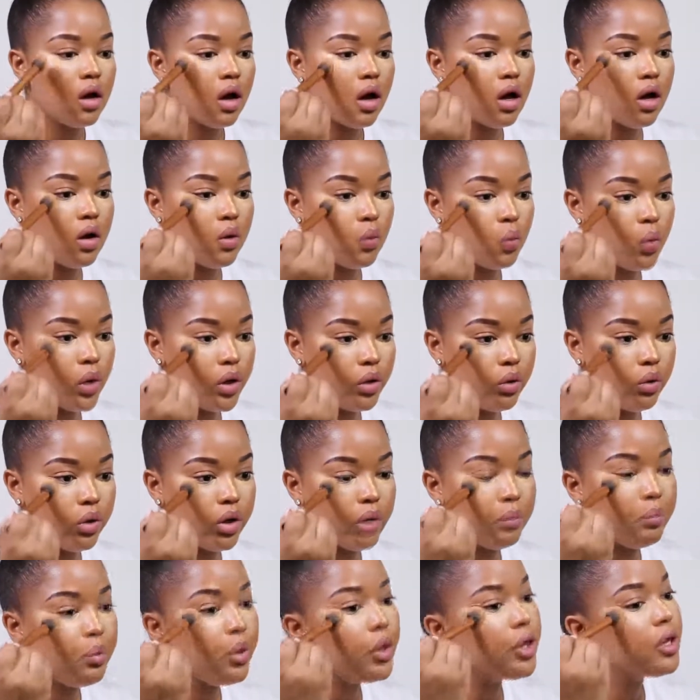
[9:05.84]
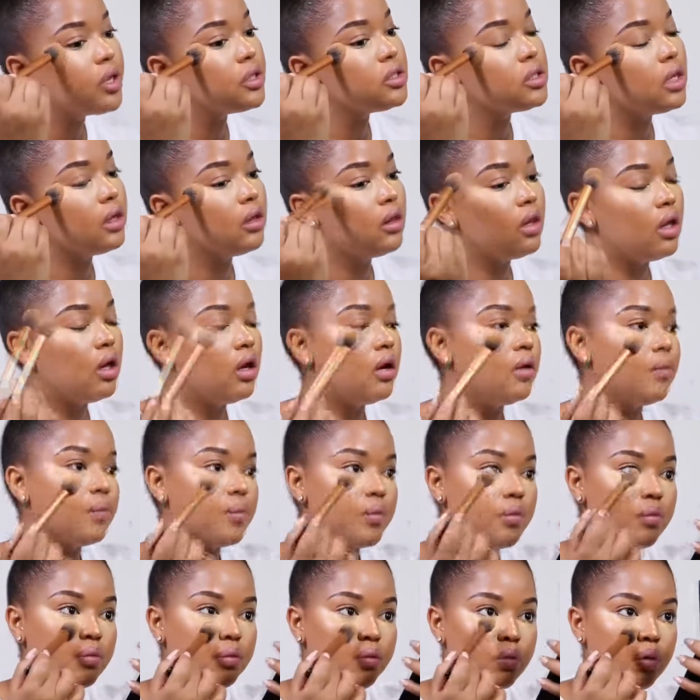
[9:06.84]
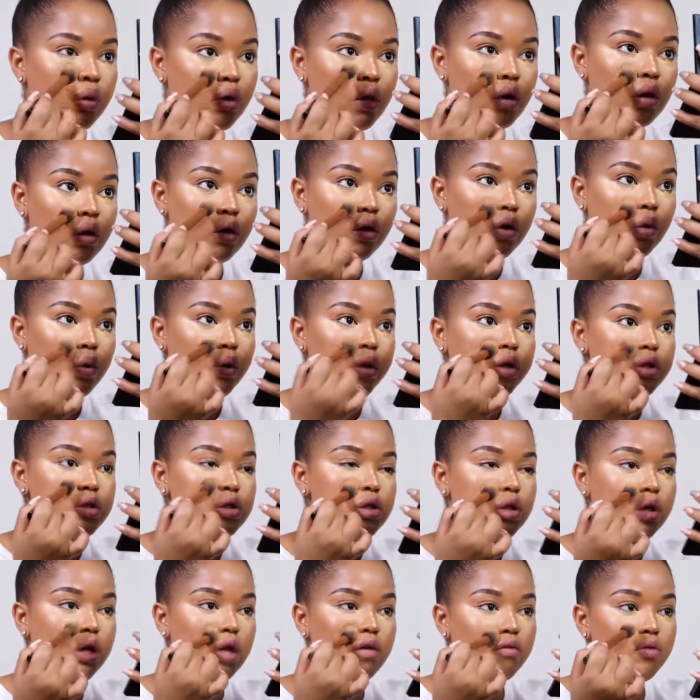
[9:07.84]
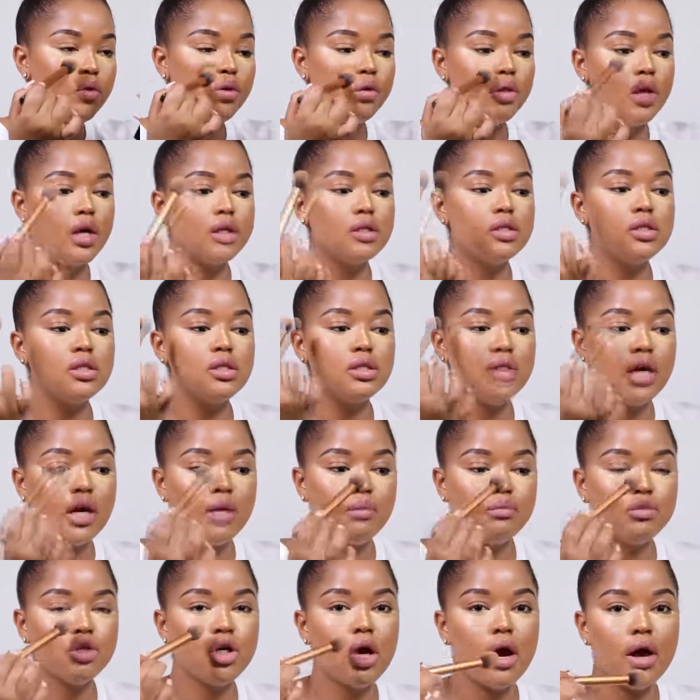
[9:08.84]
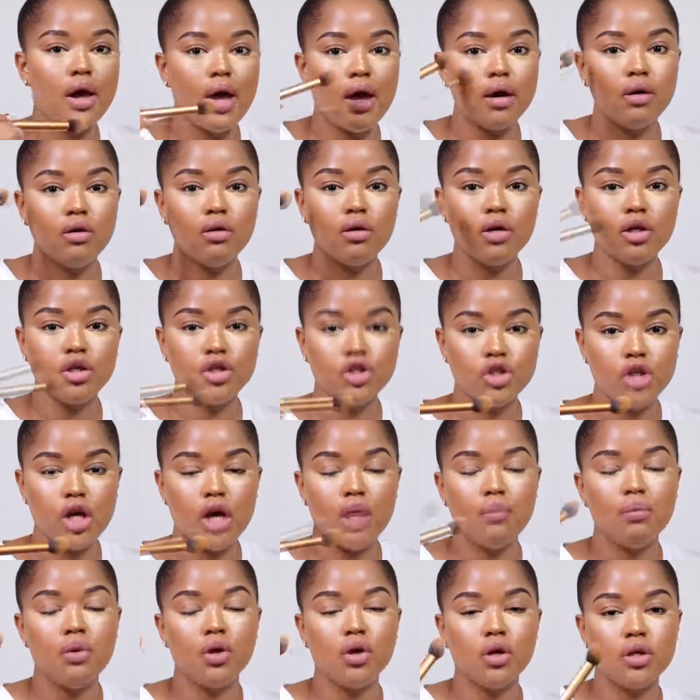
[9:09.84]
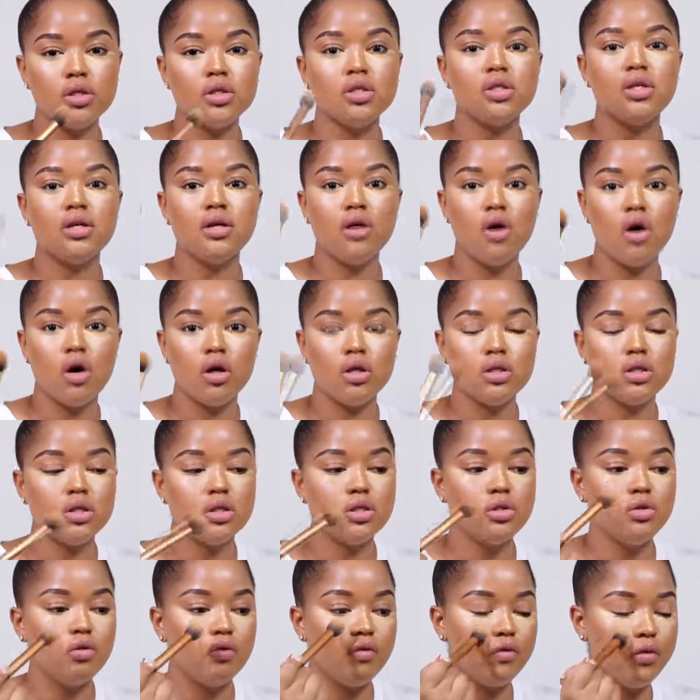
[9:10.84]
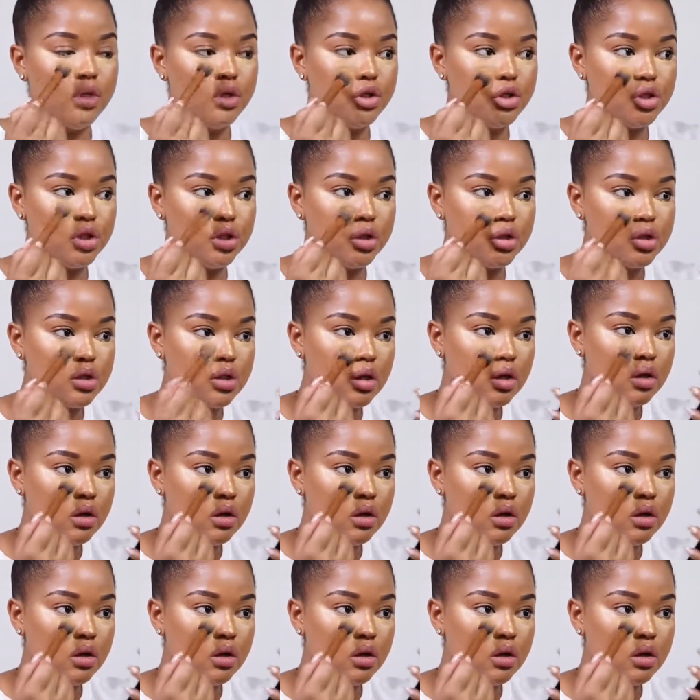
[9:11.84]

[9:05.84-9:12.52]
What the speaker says: where you had put it, and want it to give you that same triangular shape because it enhances your features.